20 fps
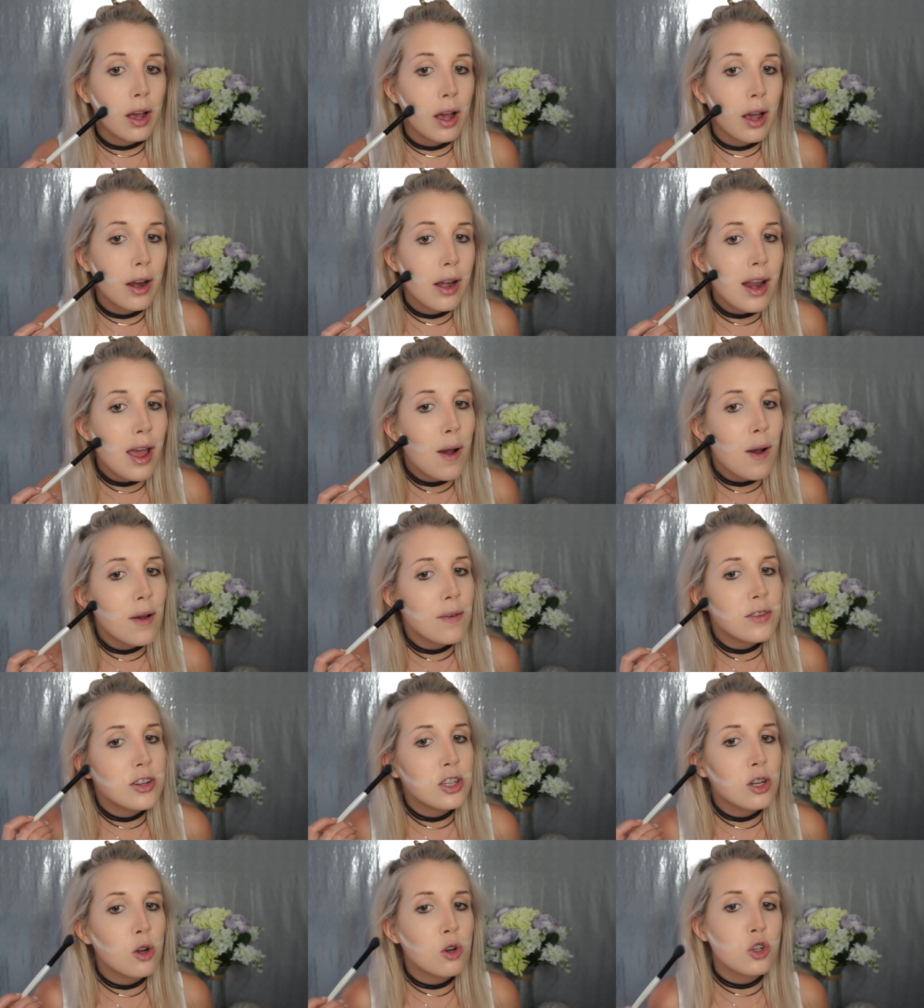I now
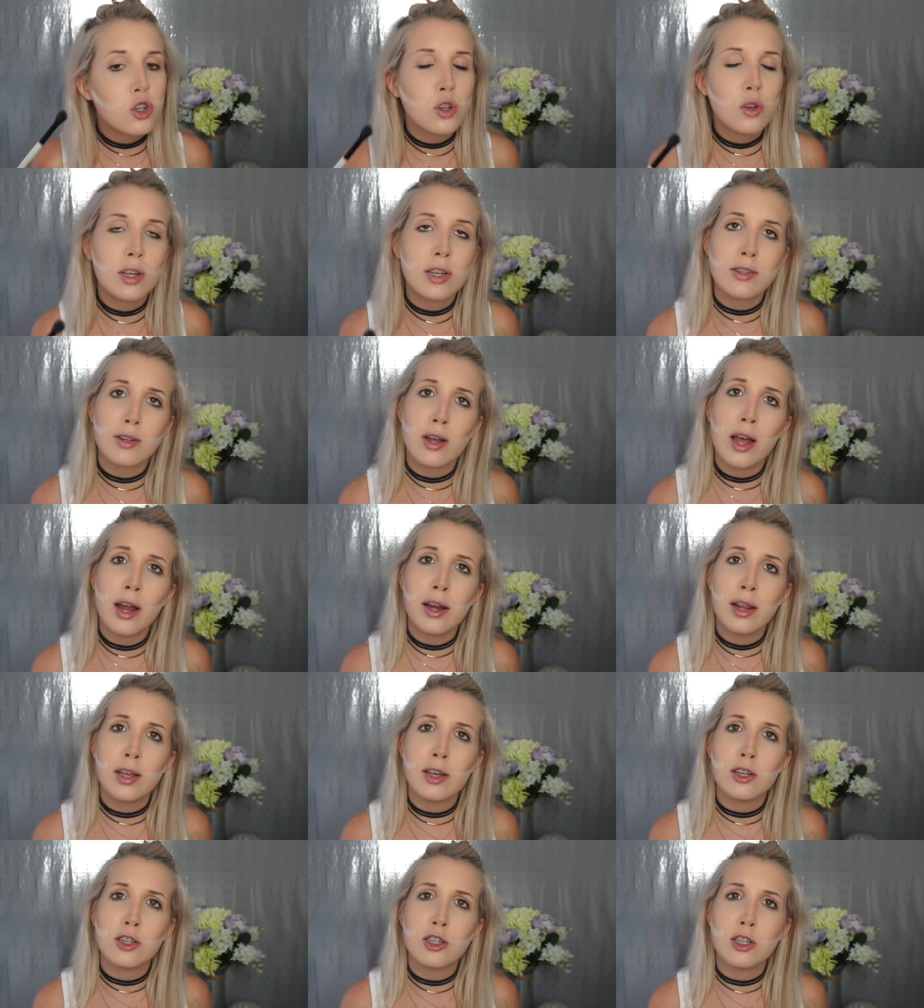have social
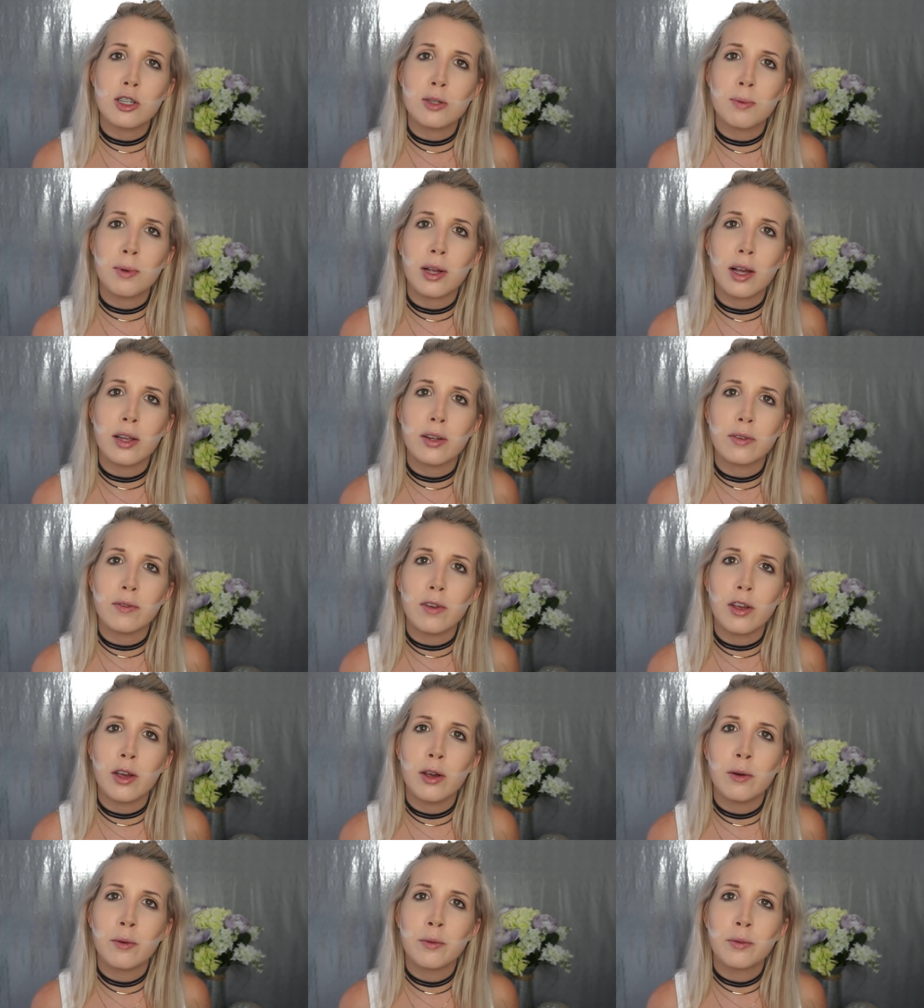anxiety issues because of
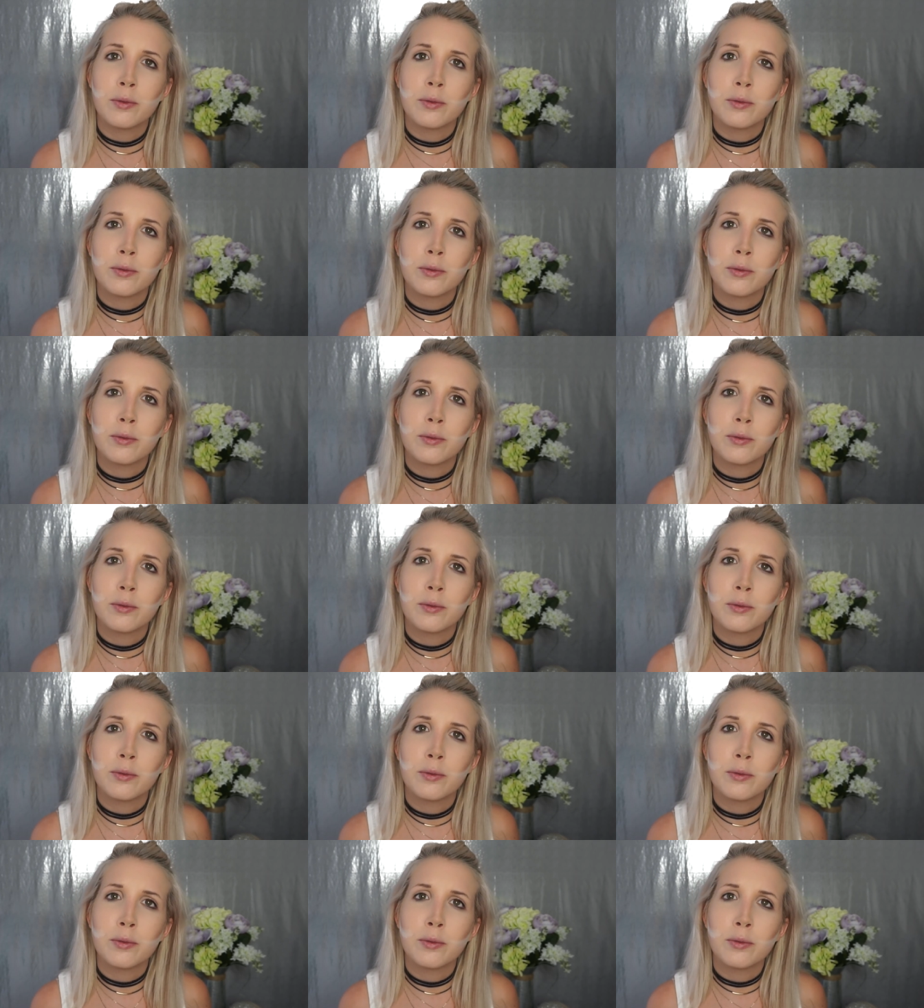you.